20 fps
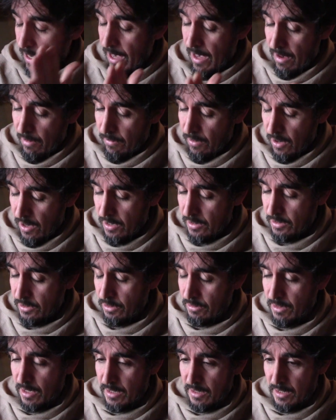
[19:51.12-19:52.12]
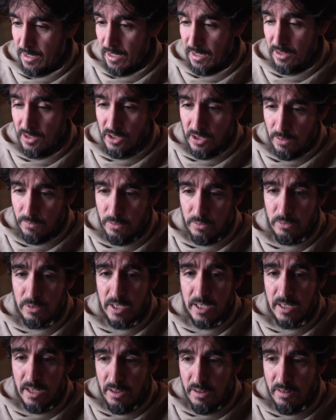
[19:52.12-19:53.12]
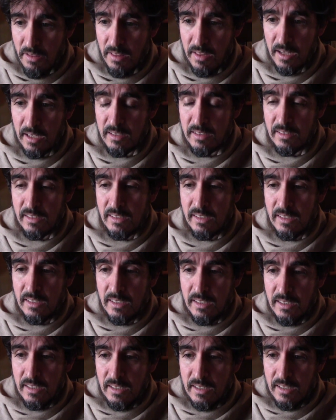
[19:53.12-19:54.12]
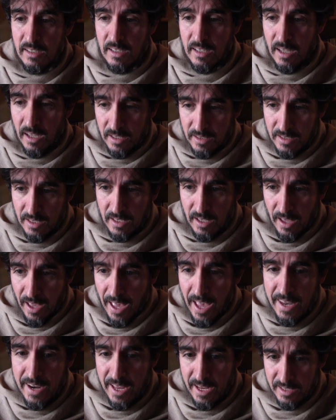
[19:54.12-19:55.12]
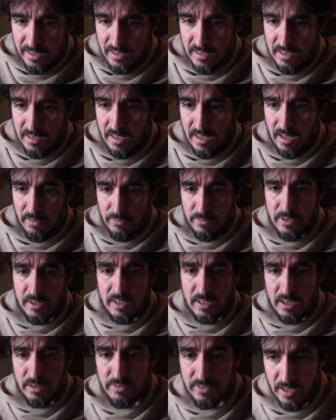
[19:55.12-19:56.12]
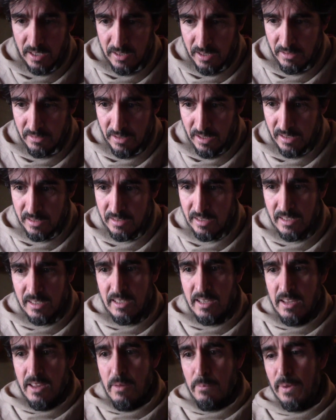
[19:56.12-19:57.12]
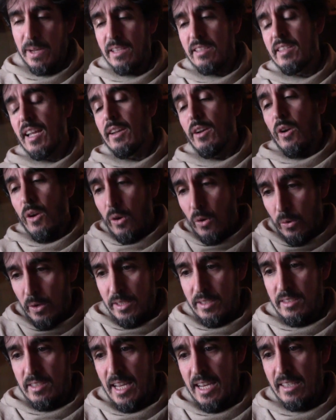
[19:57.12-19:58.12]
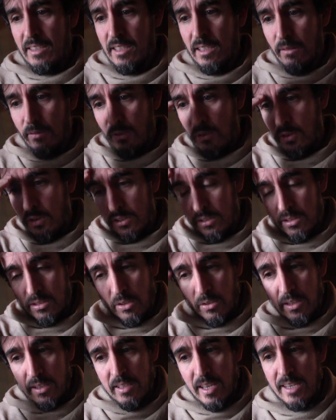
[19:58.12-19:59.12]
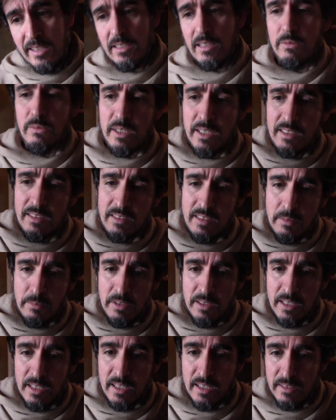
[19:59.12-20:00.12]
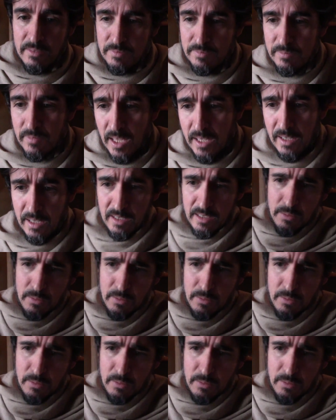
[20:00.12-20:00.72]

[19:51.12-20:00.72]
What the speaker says: have hasya rati and chivalry and other things annexed to that feeling of sakya ras. But it's not always tasted, of course. It's only tasted when it's stimulated. and then